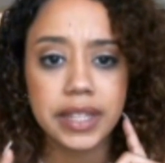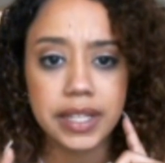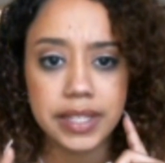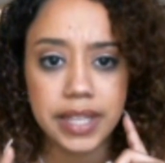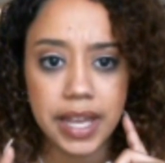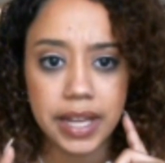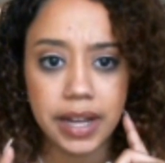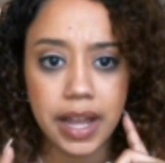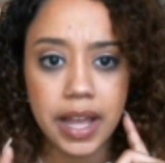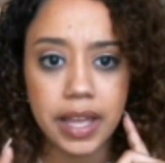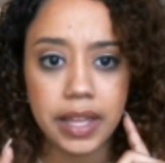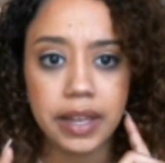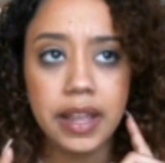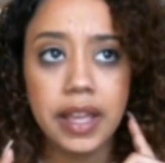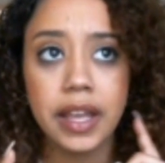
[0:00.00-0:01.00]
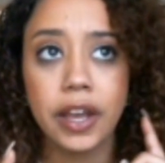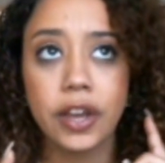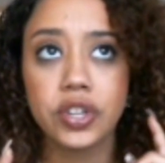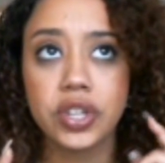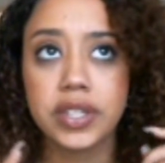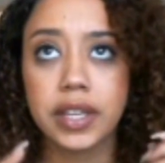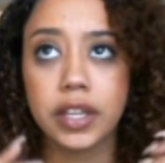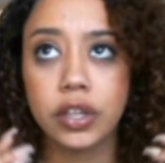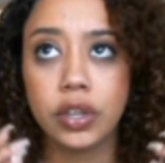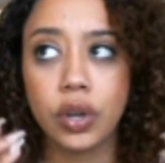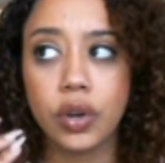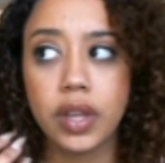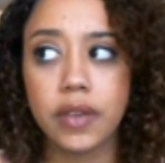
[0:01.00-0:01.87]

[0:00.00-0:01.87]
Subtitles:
things head on. I was just like, you know,